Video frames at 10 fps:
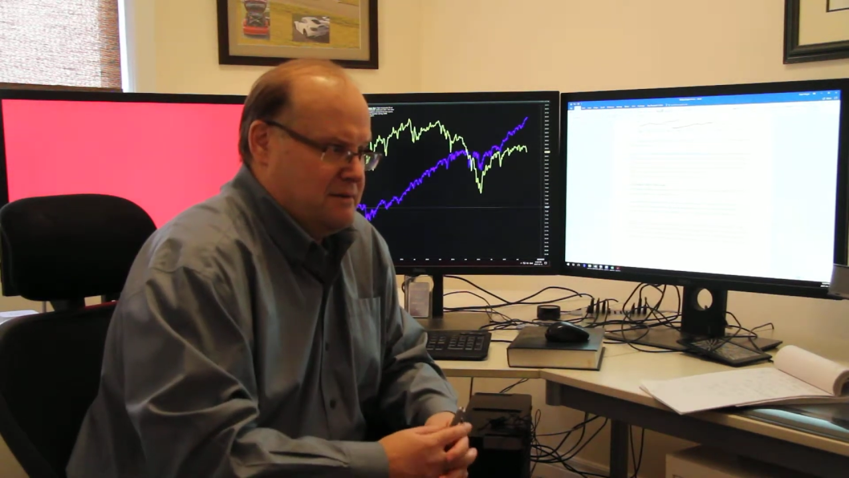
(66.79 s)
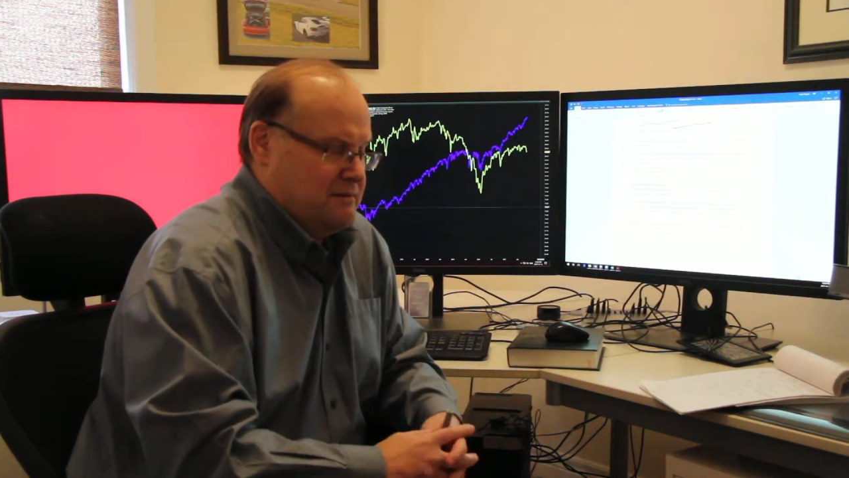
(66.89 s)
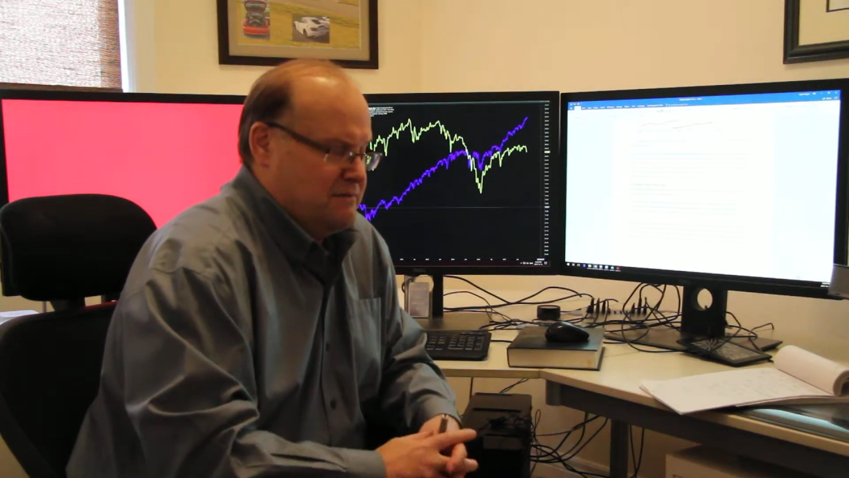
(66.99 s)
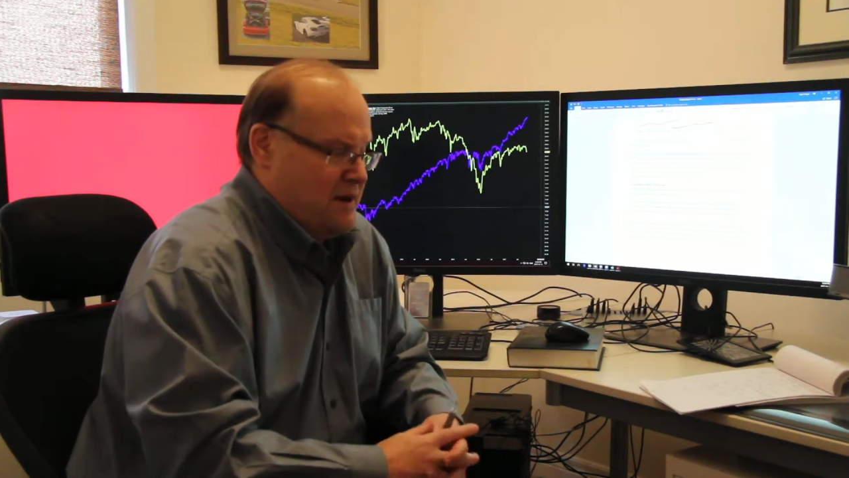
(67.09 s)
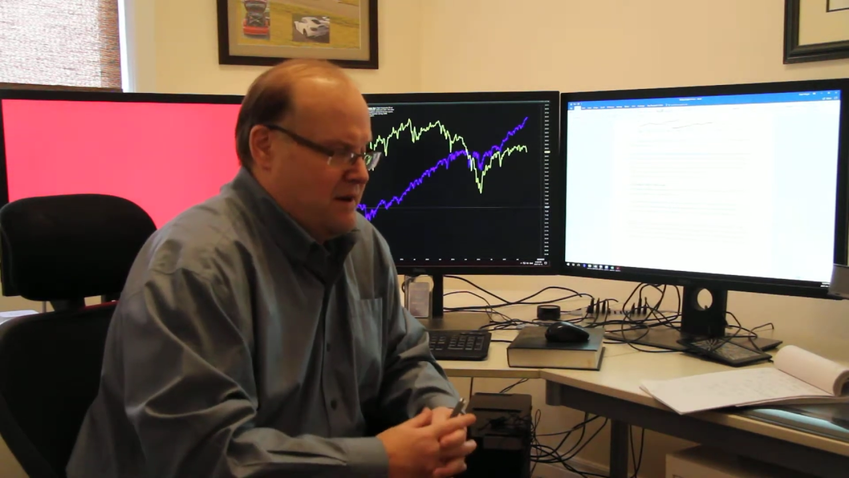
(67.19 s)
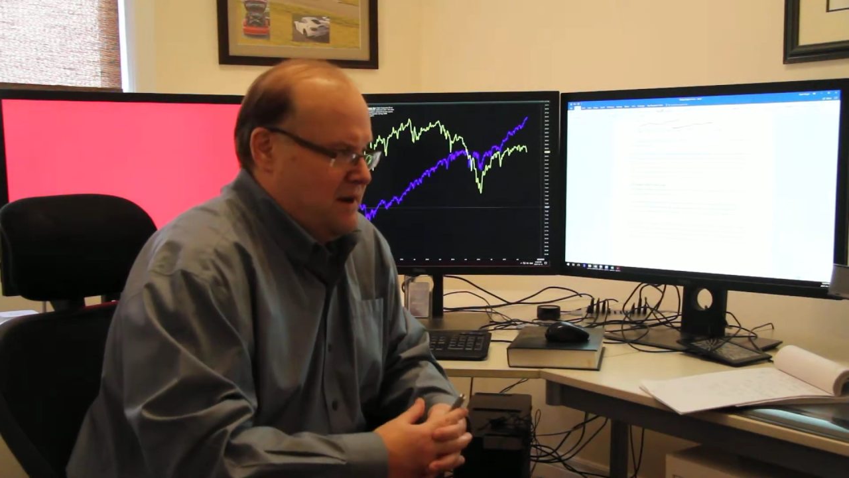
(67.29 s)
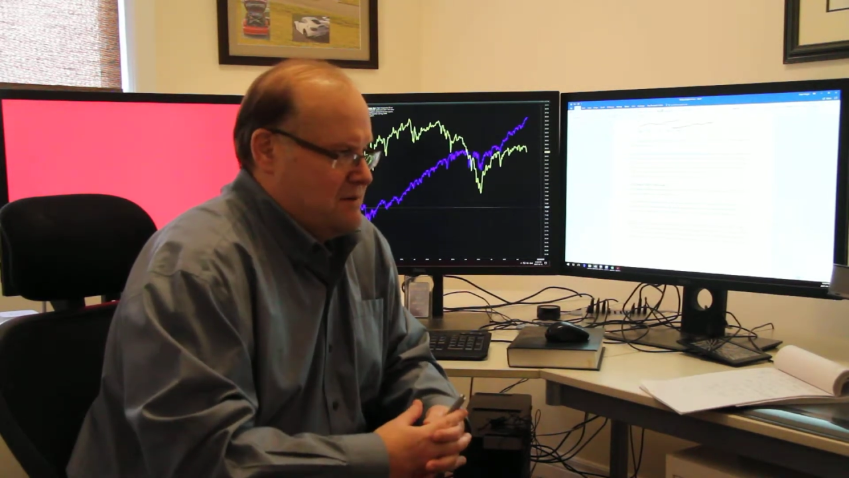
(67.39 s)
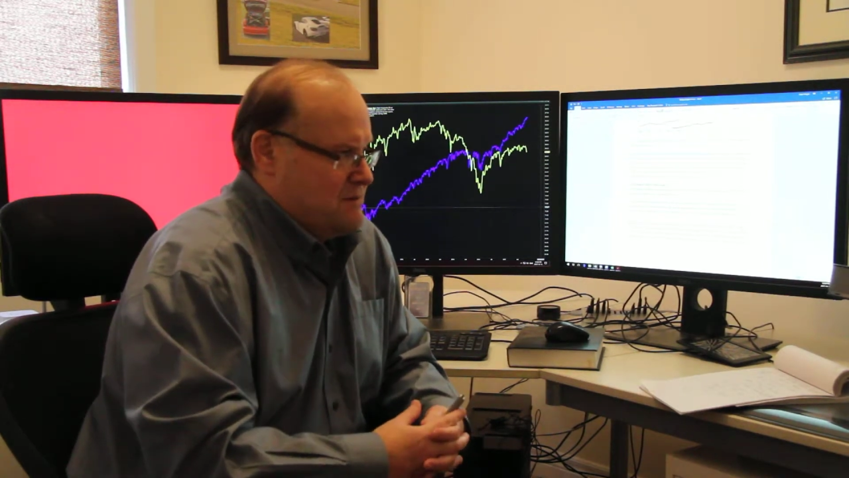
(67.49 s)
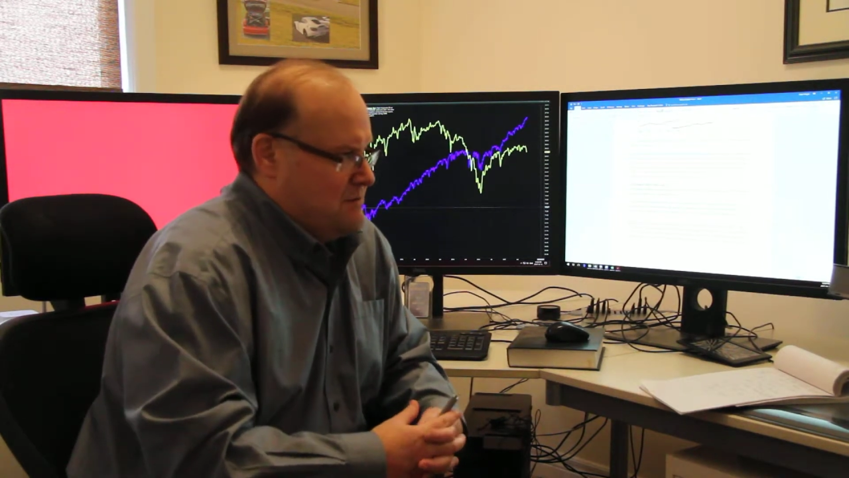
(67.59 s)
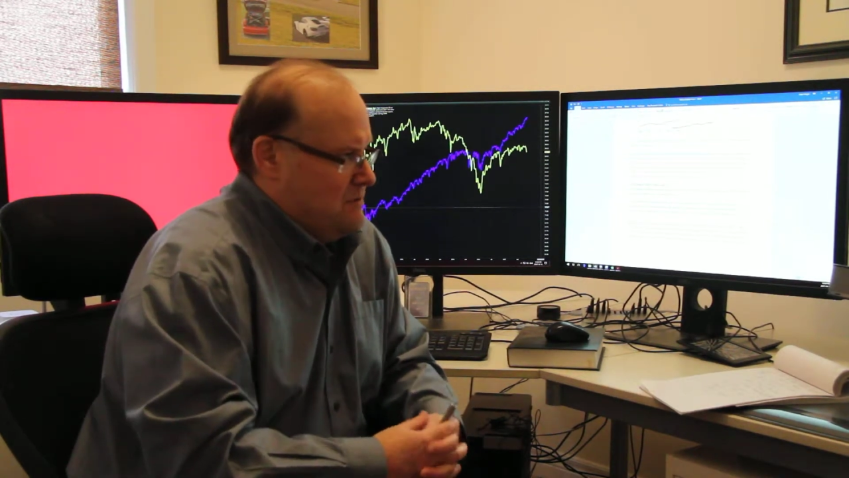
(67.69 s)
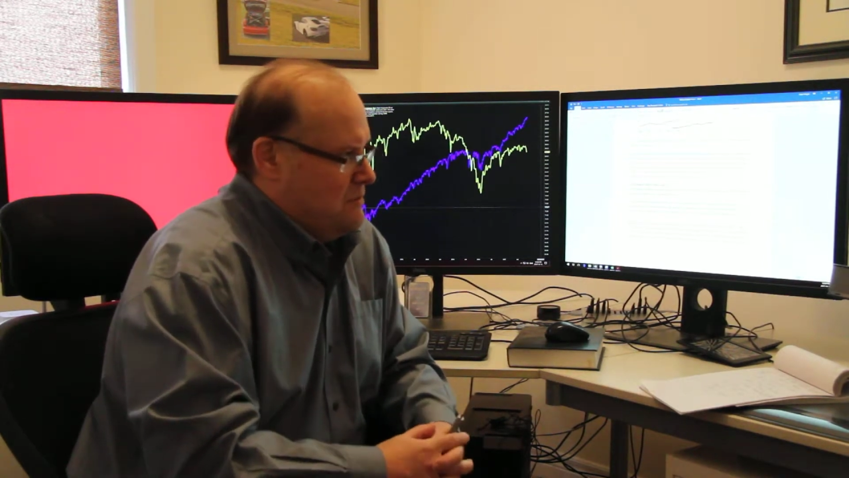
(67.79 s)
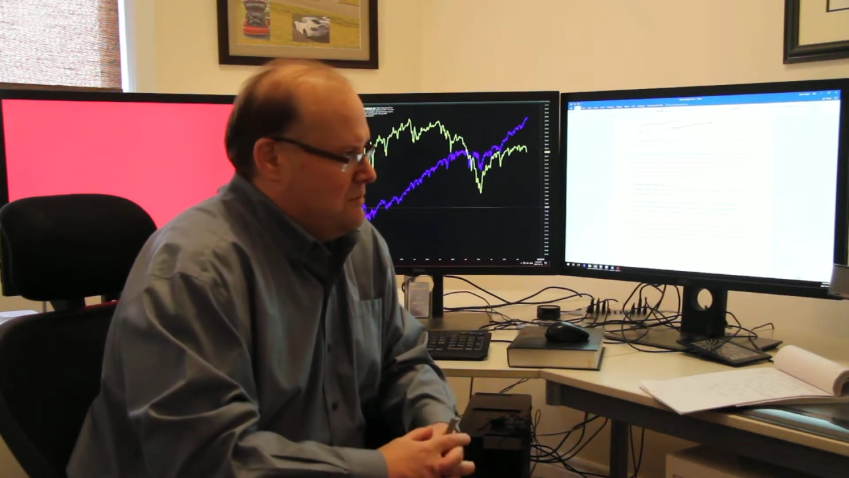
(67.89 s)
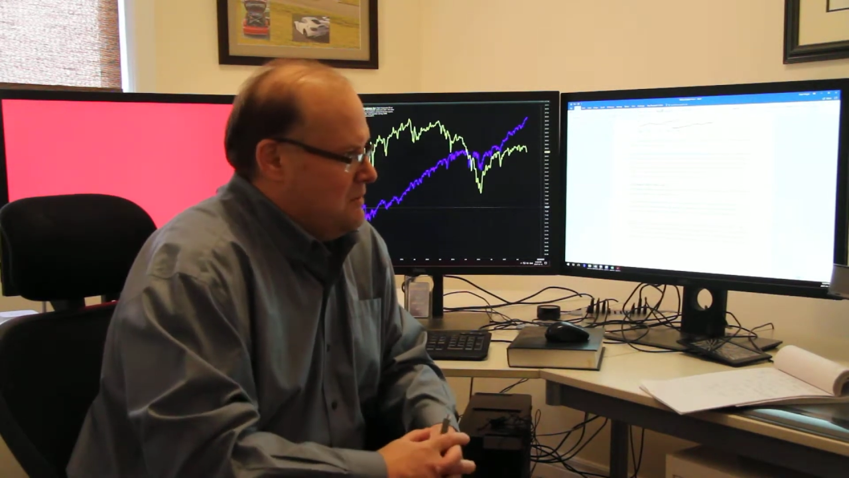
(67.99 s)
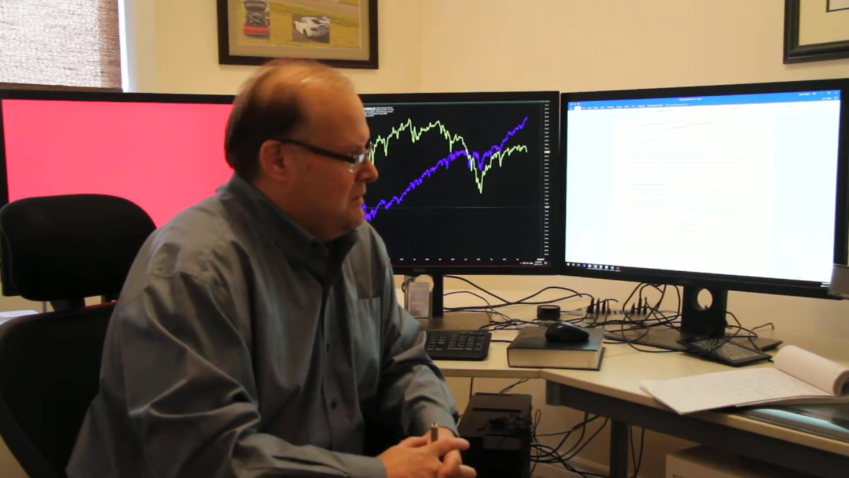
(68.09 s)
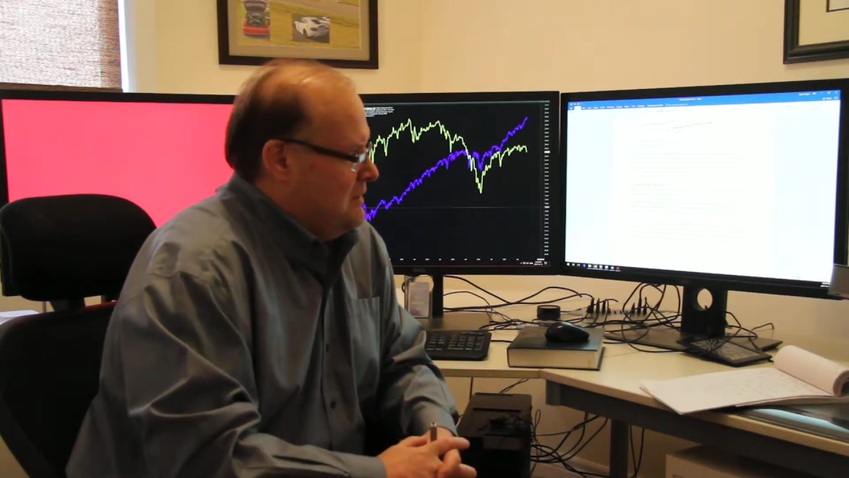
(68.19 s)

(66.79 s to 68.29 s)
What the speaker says: finance through,